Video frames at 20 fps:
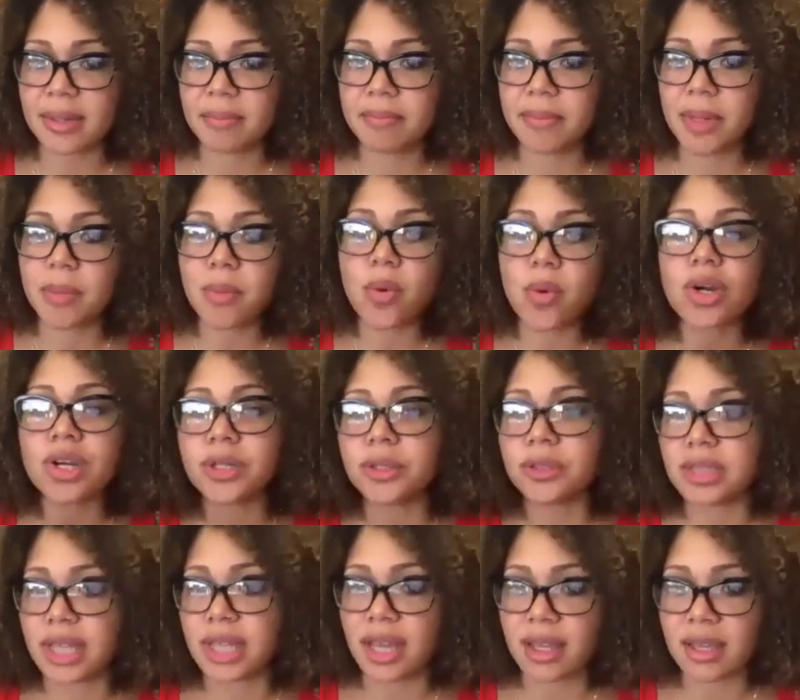memorial
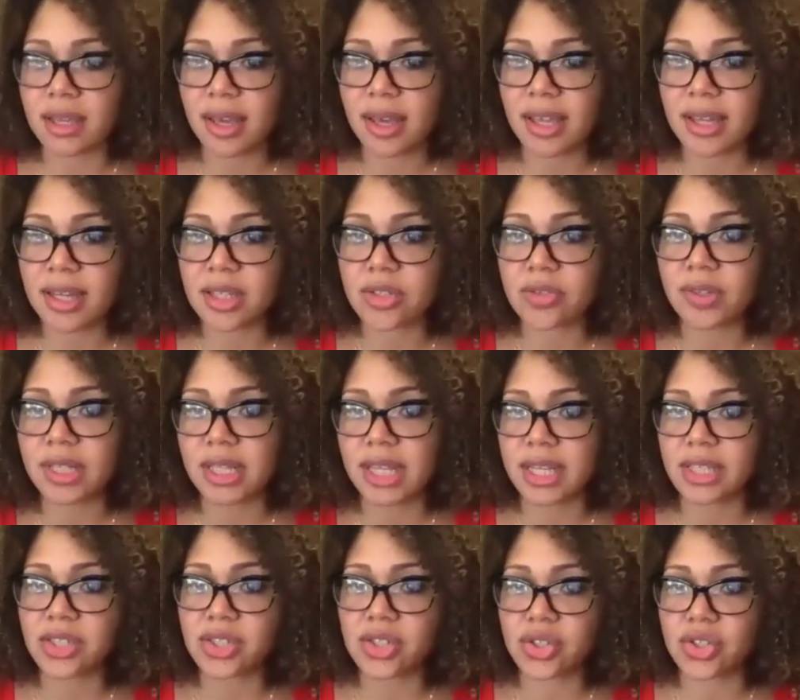day and its
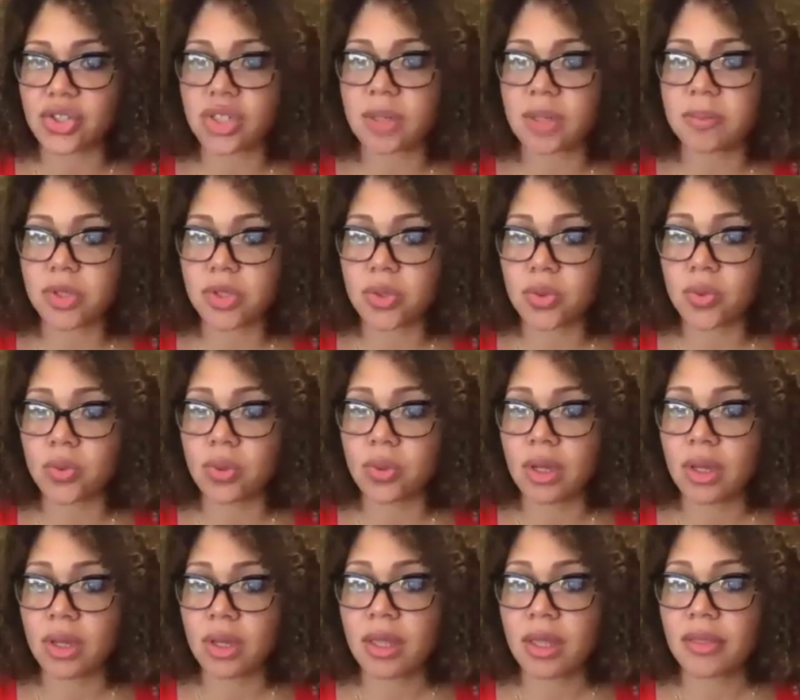relationship to
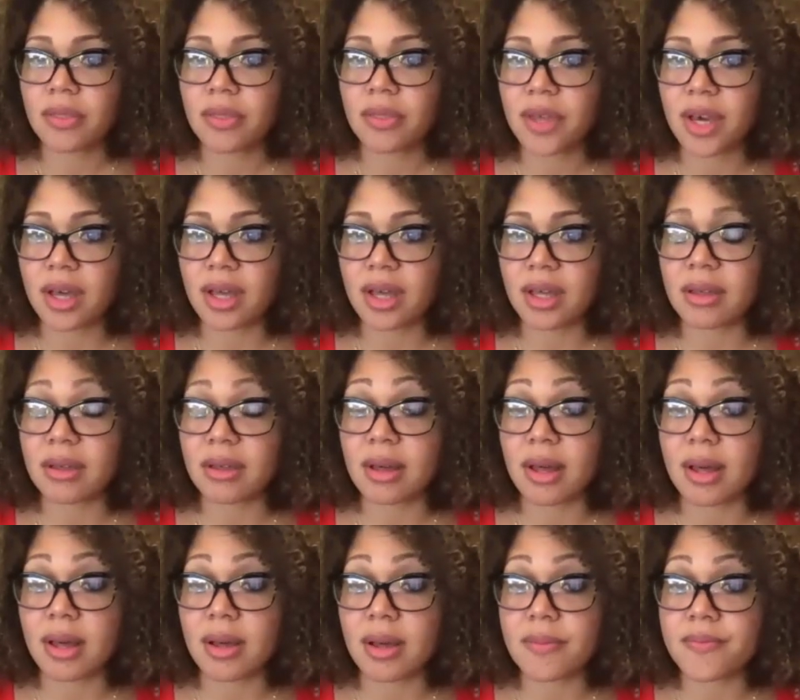the
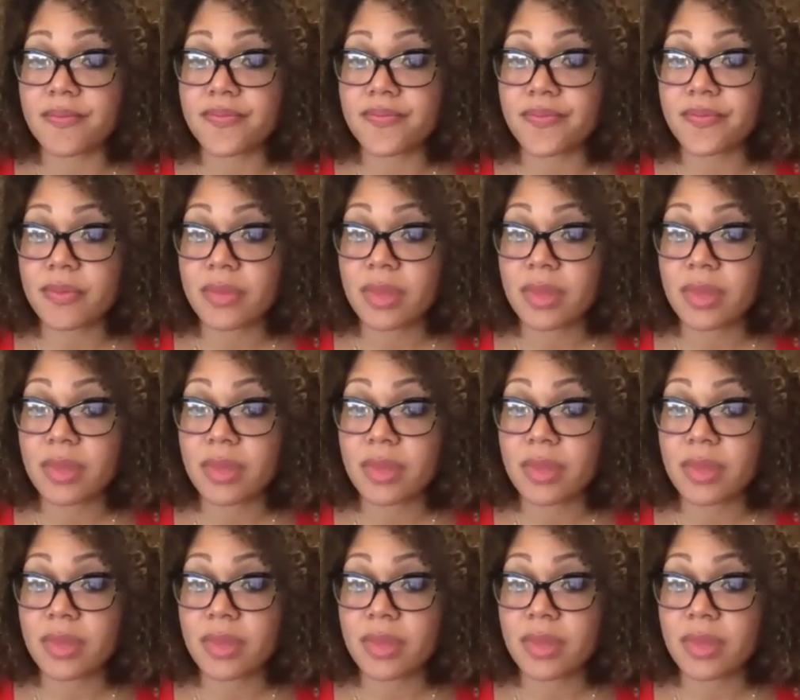um